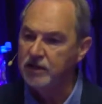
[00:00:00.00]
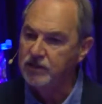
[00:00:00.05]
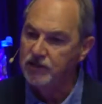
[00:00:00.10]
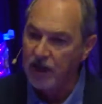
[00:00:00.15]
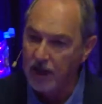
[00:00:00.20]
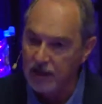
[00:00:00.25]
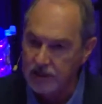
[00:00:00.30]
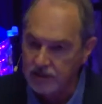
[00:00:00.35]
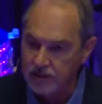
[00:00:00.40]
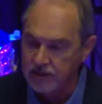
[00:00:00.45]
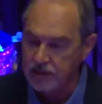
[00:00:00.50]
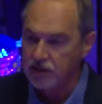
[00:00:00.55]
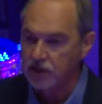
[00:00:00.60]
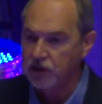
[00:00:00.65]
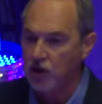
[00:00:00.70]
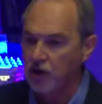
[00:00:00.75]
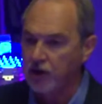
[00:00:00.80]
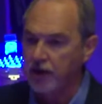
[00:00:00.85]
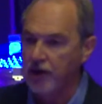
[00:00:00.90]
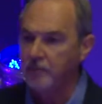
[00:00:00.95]
the dust, he's
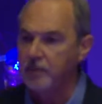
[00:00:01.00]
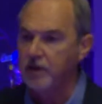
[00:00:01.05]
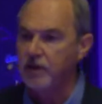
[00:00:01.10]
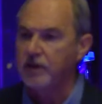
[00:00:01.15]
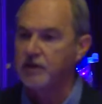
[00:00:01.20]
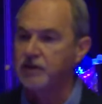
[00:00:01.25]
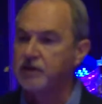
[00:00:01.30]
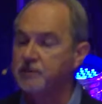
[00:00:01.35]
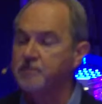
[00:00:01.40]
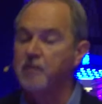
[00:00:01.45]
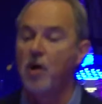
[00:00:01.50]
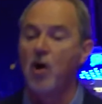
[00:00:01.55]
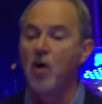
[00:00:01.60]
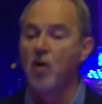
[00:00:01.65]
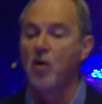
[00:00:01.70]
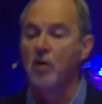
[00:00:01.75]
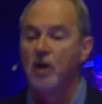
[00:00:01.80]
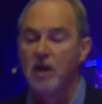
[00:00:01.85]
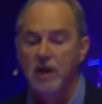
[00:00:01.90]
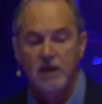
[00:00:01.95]
talking about the
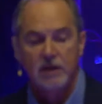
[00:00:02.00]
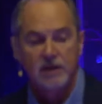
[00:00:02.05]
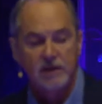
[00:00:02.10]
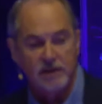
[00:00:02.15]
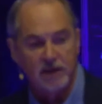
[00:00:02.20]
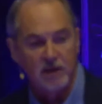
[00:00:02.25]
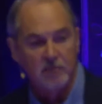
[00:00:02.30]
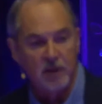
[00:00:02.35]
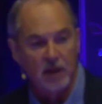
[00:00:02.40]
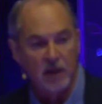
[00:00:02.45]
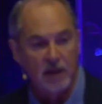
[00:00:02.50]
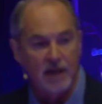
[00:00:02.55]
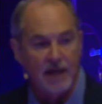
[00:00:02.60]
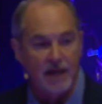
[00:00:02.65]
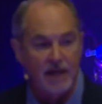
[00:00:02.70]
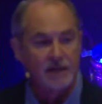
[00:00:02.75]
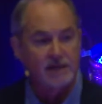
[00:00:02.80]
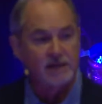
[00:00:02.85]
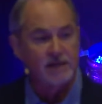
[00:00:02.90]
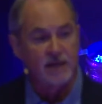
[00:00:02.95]
small, seemingly
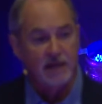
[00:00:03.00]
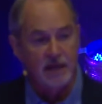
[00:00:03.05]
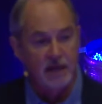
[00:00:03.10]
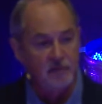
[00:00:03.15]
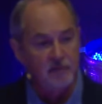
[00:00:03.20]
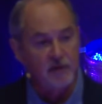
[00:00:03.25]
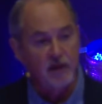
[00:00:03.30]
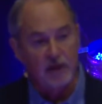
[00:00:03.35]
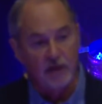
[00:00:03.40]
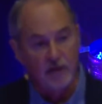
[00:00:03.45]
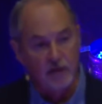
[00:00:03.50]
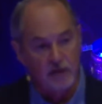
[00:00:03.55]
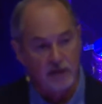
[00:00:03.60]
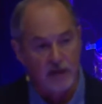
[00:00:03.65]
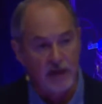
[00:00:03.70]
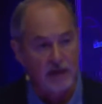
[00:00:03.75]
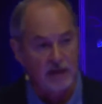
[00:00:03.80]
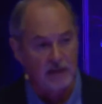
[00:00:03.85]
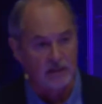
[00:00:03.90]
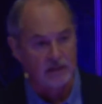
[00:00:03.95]
insignificant
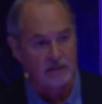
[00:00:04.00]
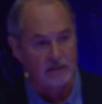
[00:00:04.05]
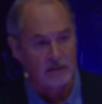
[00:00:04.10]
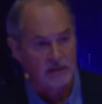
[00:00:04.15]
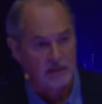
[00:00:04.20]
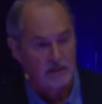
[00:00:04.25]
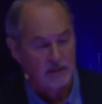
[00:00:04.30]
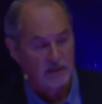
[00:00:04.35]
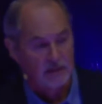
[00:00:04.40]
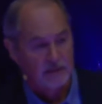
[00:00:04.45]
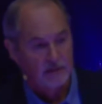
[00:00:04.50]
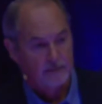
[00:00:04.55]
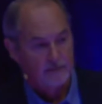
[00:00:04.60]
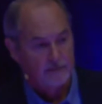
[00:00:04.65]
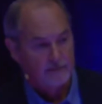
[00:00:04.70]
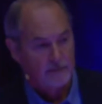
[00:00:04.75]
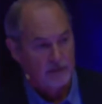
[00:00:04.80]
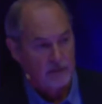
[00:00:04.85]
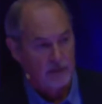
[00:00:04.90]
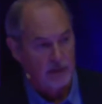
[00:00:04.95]
things.
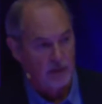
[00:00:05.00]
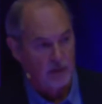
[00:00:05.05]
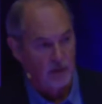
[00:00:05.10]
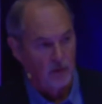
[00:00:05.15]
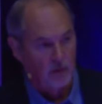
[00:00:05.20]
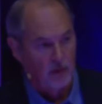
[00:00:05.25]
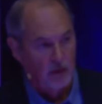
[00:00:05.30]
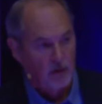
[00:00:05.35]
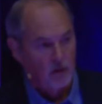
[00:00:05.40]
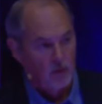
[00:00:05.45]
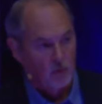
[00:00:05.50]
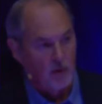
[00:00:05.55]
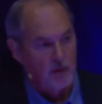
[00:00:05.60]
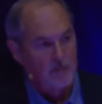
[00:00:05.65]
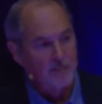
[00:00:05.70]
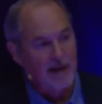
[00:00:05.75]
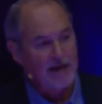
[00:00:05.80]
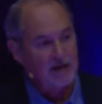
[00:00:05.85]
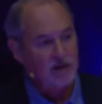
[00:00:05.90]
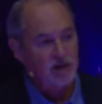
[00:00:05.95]
You know,
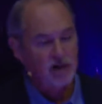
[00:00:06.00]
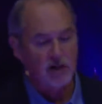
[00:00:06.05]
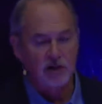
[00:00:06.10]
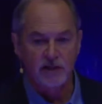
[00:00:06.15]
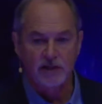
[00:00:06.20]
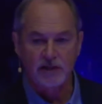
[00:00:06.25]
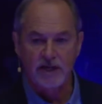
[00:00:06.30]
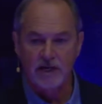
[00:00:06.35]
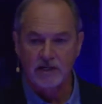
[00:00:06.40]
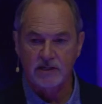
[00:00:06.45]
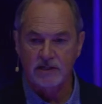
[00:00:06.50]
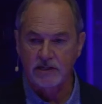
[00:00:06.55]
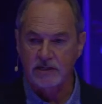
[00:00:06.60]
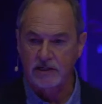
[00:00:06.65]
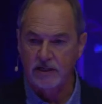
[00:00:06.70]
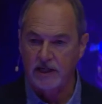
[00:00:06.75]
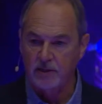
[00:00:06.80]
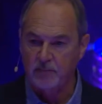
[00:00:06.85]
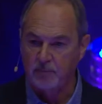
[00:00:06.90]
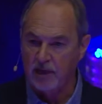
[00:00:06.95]
when my church starts to
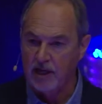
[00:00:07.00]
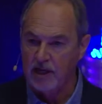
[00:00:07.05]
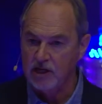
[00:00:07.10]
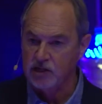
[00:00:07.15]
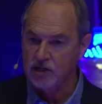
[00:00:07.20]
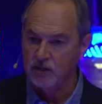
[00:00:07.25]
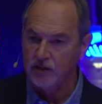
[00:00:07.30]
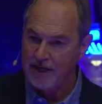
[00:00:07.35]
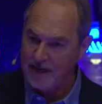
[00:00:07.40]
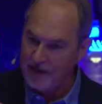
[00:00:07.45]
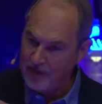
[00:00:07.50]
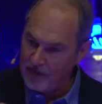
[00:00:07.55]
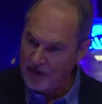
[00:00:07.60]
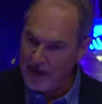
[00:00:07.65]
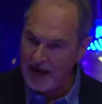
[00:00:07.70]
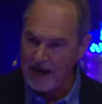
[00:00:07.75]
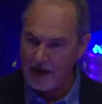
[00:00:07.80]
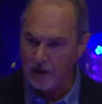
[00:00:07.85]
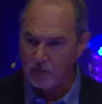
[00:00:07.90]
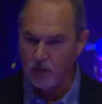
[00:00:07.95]
take pleasure in
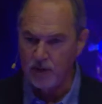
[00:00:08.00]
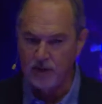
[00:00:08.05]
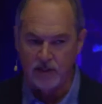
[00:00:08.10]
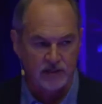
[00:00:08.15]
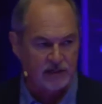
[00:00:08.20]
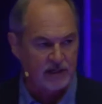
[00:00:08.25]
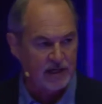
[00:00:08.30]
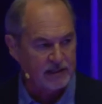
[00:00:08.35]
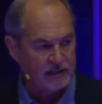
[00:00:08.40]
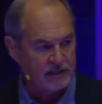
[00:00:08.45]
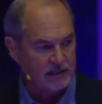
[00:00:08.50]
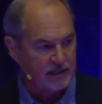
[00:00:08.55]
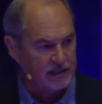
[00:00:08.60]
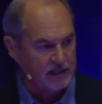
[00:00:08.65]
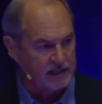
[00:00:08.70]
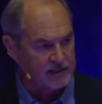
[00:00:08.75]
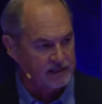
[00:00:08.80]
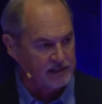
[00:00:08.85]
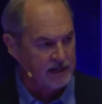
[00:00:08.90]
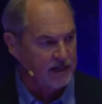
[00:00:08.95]
that, when they start to get
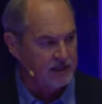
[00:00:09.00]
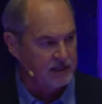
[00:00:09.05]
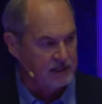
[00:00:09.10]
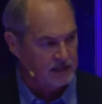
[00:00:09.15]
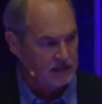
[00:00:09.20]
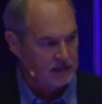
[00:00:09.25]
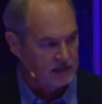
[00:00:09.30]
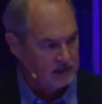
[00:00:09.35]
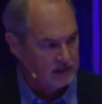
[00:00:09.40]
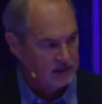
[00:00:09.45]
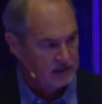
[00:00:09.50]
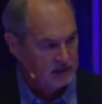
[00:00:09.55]
excited